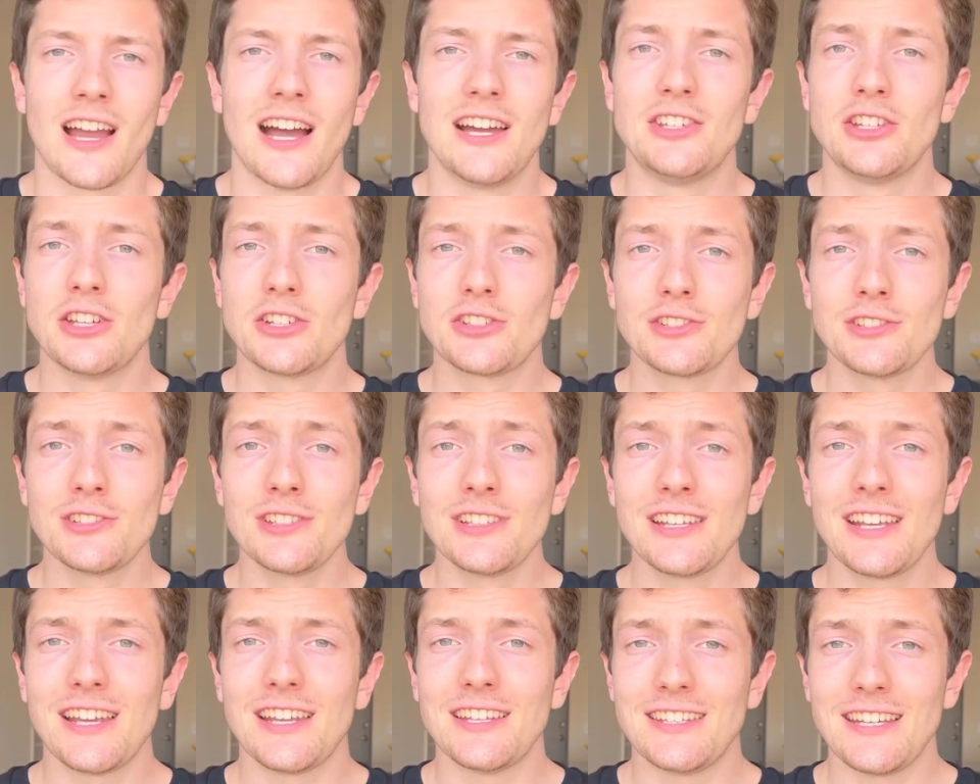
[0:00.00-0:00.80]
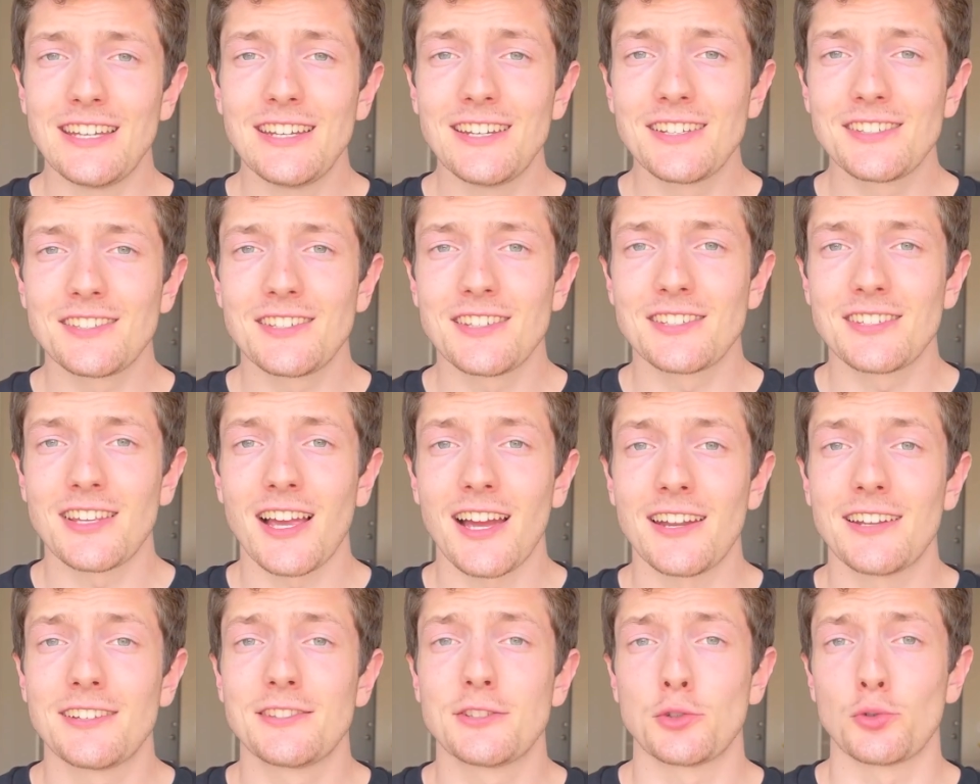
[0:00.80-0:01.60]
Additionally, Adidas
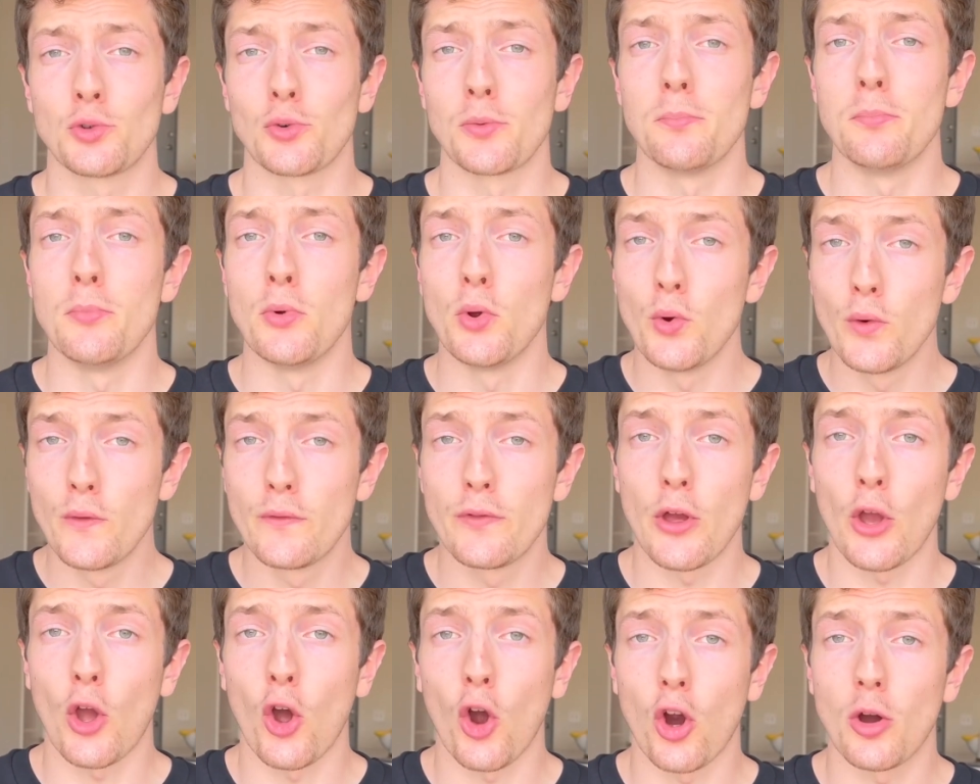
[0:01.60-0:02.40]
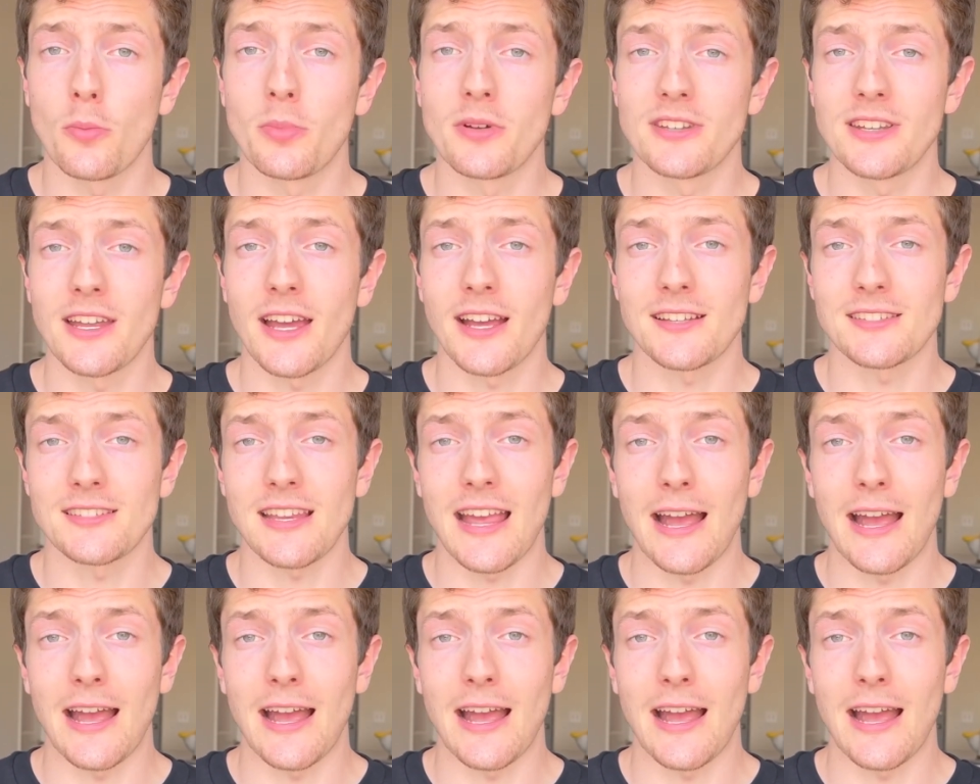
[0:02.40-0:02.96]
decided to remove the Carbitex